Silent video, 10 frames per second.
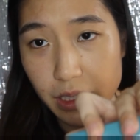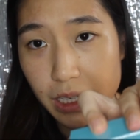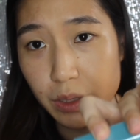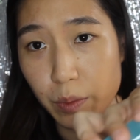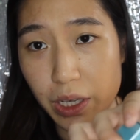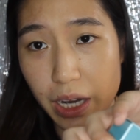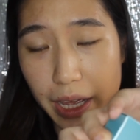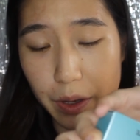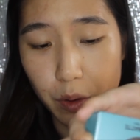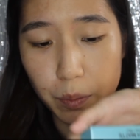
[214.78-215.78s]
And when
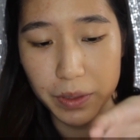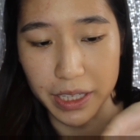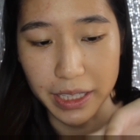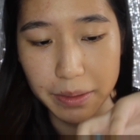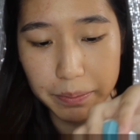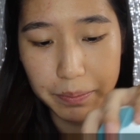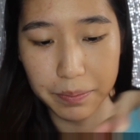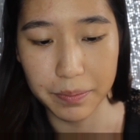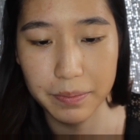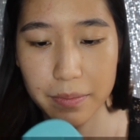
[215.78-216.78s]
I open it,
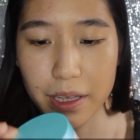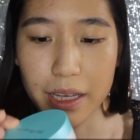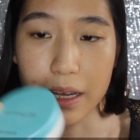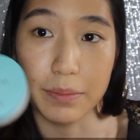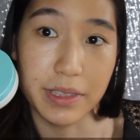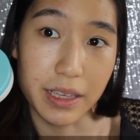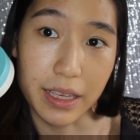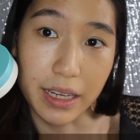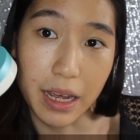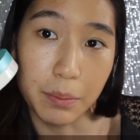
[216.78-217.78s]
it comes
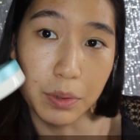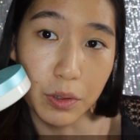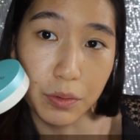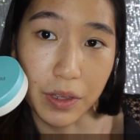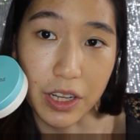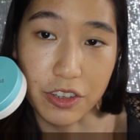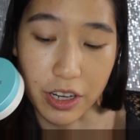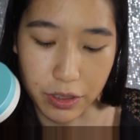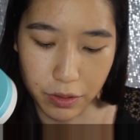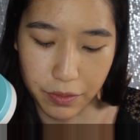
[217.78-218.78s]
in a blue
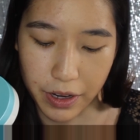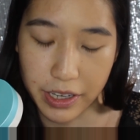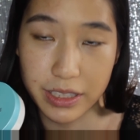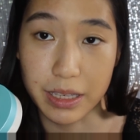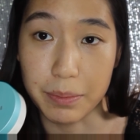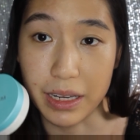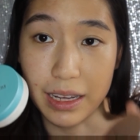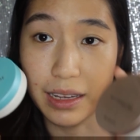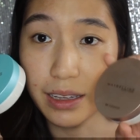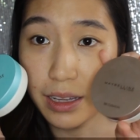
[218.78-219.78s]
finishing, so very
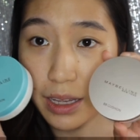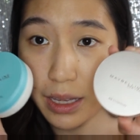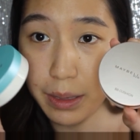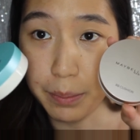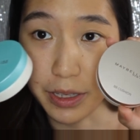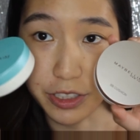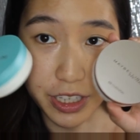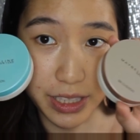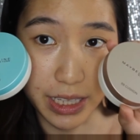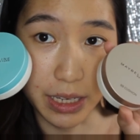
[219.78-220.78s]
similar, but
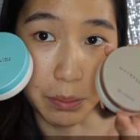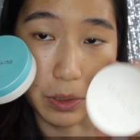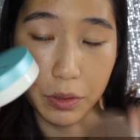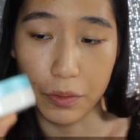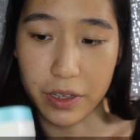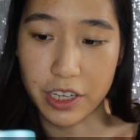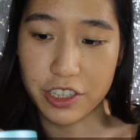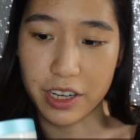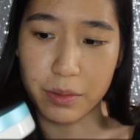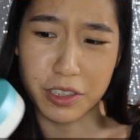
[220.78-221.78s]
just in a blue
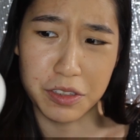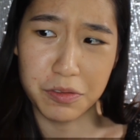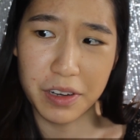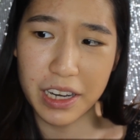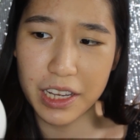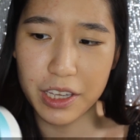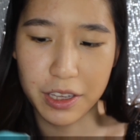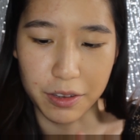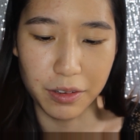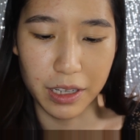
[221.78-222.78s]
finishing, which is really
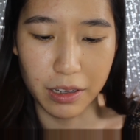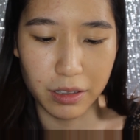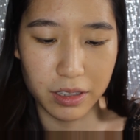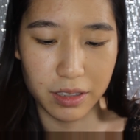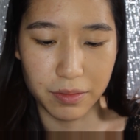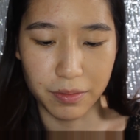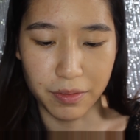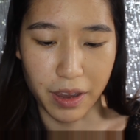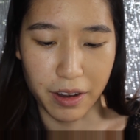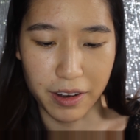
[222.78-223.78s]
cute. It looks
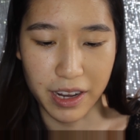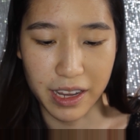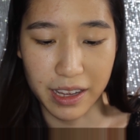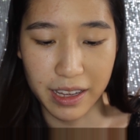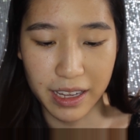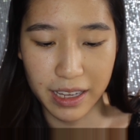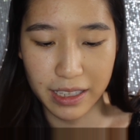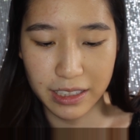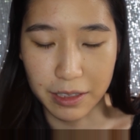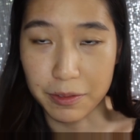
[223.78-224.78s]
very
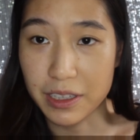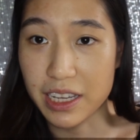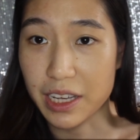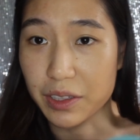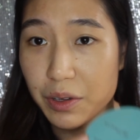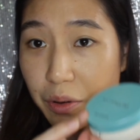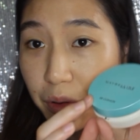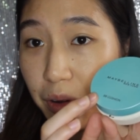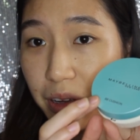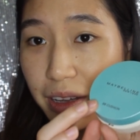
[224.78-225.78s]
Tiffany &
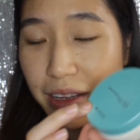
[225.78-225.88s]
Co.